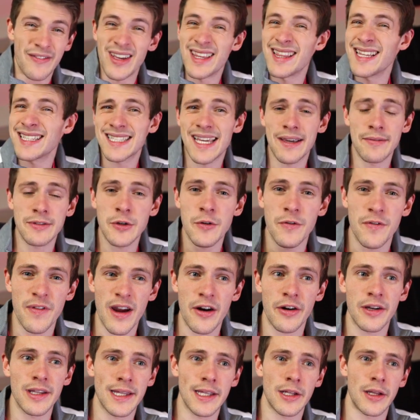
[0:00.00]
And this gives you
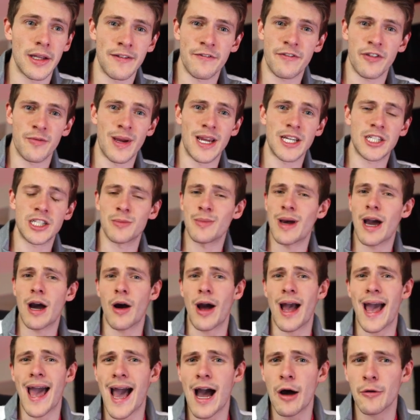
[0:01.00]
very little information
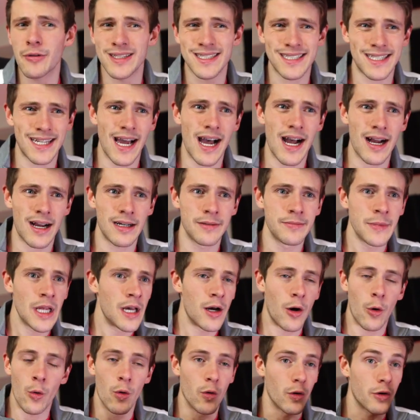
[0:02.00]
about how the stock
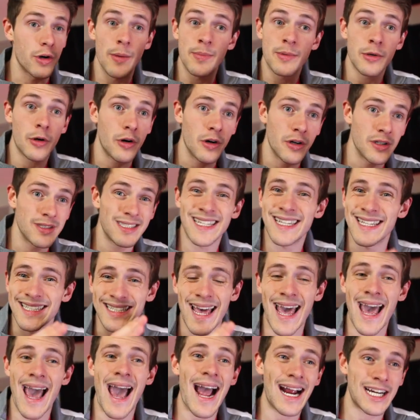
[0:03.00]
or cryptocurrency is
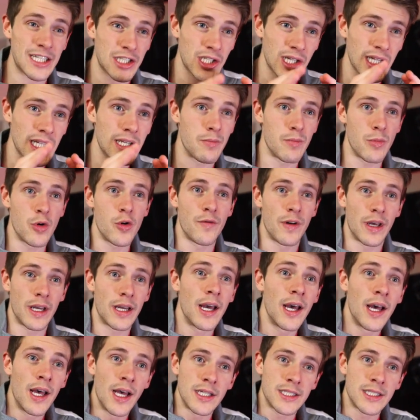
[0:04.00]
actually moving.